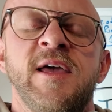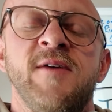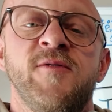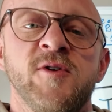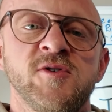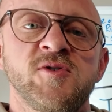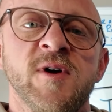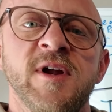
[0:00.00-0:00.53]
if
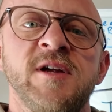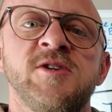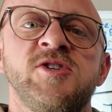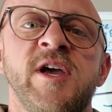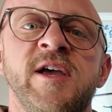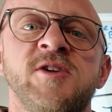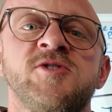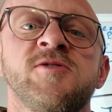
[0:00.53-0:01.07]
you're trying to
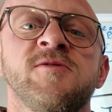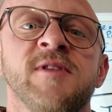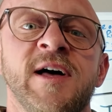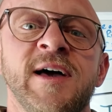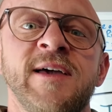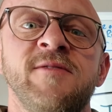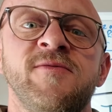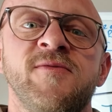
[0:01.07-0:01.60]
change your
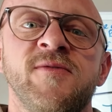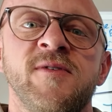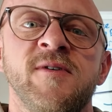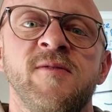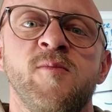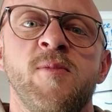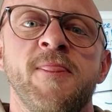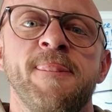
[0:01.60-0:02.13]
life
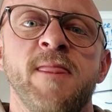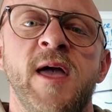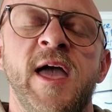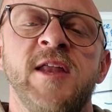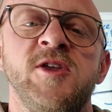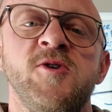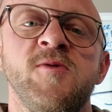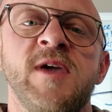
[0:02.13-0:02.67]

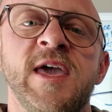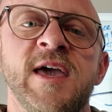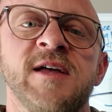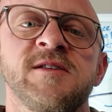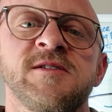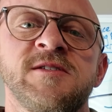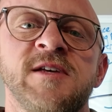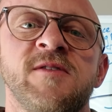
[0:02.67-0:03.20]
and you
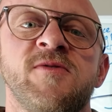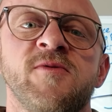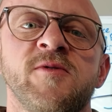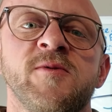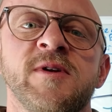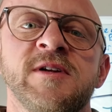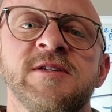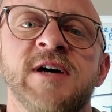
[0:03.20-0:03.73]
can't sit
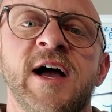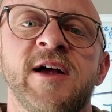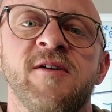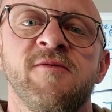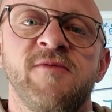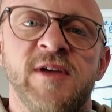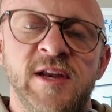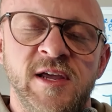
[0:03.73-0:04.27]
through an
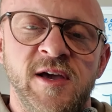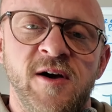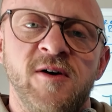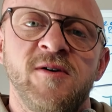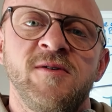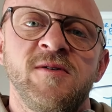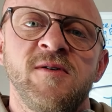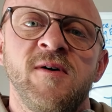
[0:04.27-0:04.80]
entire
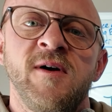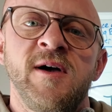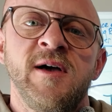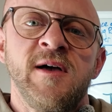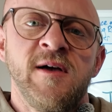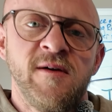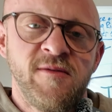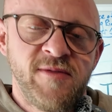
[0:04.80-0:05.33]
video,
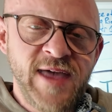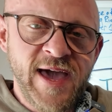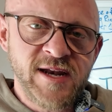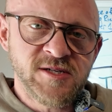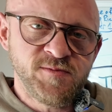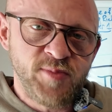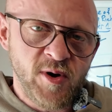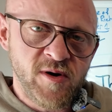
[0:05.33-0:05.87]
that
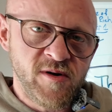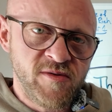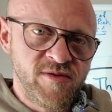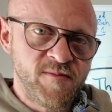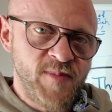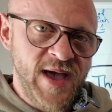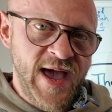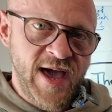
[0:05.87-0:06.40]
is part of
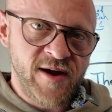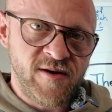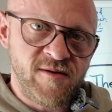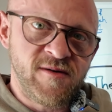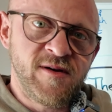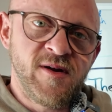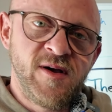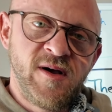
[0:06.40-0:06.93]
the
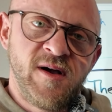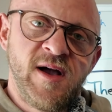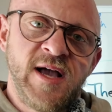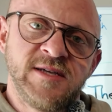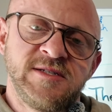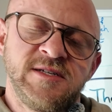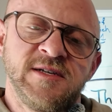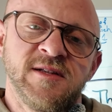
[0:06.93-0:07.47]
pattern.
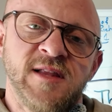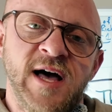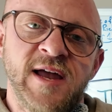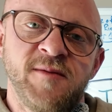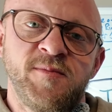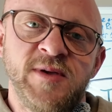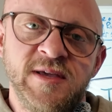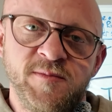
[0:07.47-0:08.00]
I see a lot
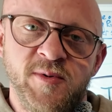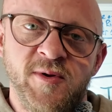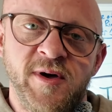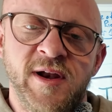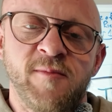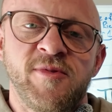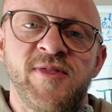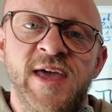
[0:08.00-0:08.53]
of people,
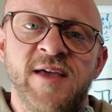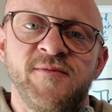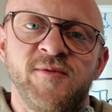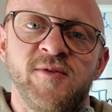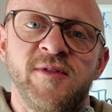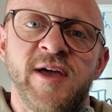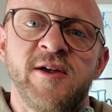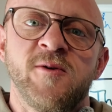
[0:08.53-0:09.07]
and I'm
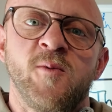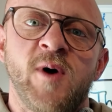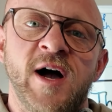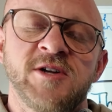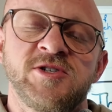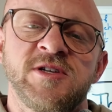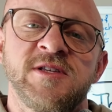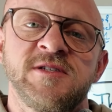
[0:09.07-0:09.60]
thankful that you're
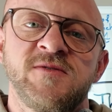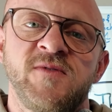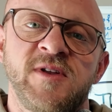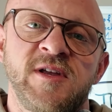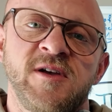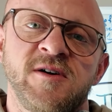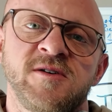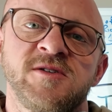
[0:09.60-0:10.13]
watching these
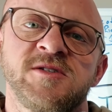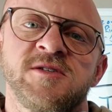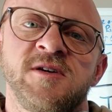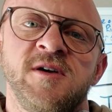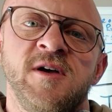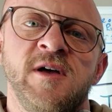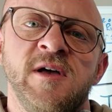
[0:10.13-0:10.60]
videos,